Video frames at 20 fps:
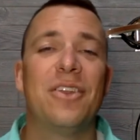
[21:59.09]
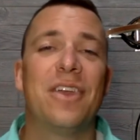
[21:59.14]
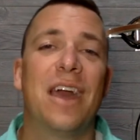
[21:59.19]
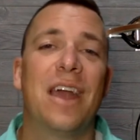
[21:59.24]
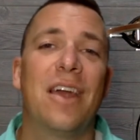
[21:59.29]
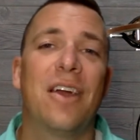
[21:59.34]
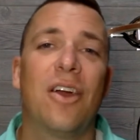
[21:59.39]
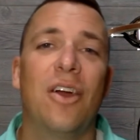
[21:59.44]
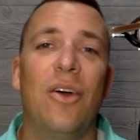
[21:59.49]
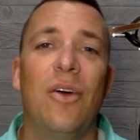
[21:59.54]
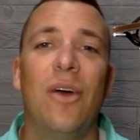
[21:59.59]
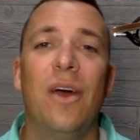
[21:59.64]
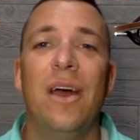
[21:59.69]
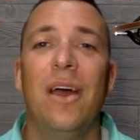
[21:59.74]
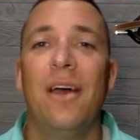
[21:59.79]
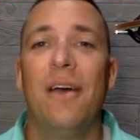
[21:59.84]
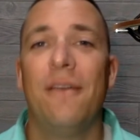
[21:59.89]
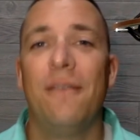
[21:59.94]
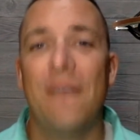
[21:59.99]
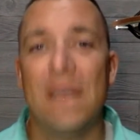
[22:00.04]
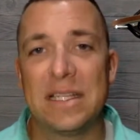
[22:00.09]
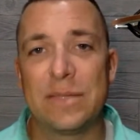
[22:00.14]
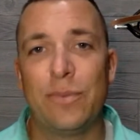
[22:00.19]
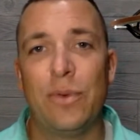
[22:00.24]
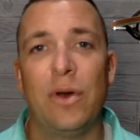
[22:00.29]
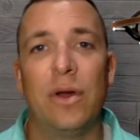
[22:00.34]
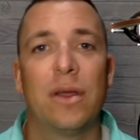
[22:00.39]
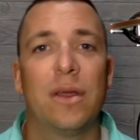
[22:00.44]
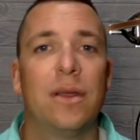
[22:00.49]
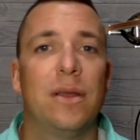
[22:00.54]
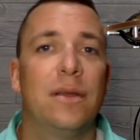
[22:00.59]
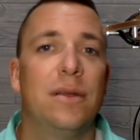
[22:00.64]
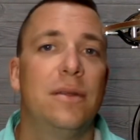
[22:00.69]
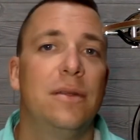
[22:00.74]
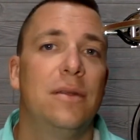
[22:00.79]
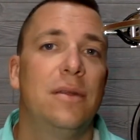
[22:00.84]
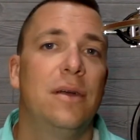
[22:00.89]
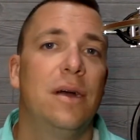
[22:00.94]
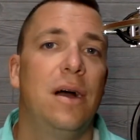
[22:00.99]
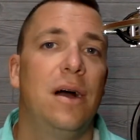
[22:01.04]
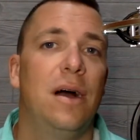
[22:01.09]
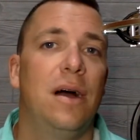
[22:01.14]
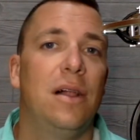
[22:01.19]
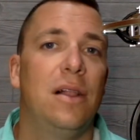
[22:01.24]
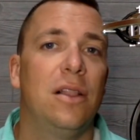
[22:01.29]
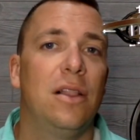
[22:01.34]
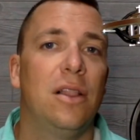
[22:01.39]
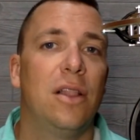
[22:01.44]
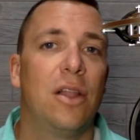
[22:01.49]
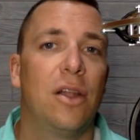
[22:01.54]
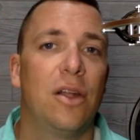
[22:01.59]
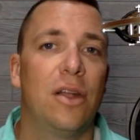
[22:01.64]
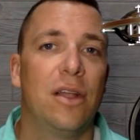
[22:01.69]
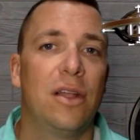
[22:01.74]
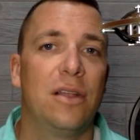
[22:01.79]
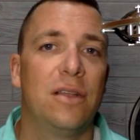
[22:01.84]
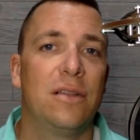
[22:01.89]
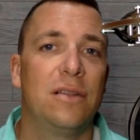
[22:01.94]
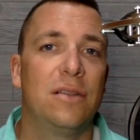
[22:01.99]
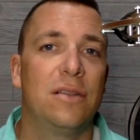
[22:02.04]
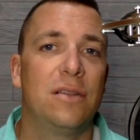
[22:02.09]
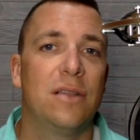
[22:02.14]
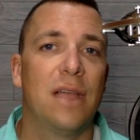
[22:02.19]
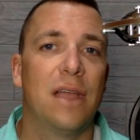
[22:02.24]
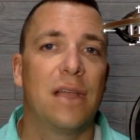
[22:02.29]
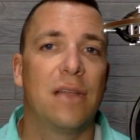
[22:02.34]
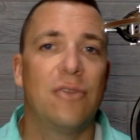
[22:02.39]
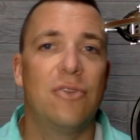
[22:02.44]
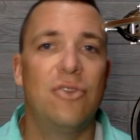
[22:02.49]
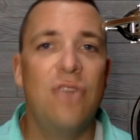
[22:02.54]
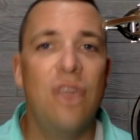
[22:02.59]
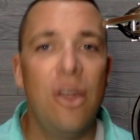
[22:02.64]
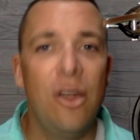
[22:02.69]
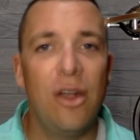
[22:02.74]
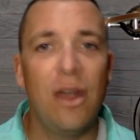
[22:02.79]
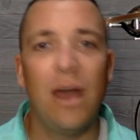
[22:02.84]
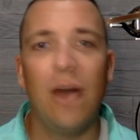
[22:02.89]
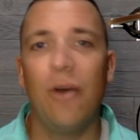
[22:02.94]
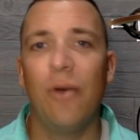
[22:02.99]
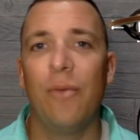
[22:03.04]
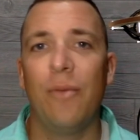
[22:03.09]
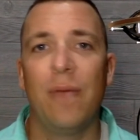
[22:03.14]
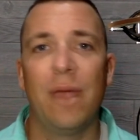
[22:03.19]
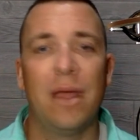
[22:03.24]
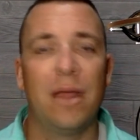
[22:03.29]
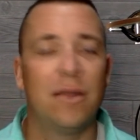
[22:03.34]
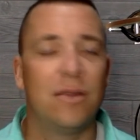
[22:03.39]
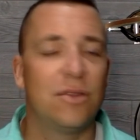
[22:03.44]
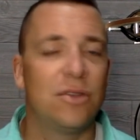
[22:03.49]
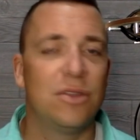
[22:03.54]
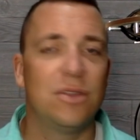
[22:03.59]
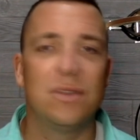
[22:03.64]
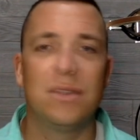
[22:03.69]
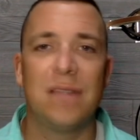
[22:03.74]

You got to go Facebook, uh, learn it, like nerd out, man. Dude,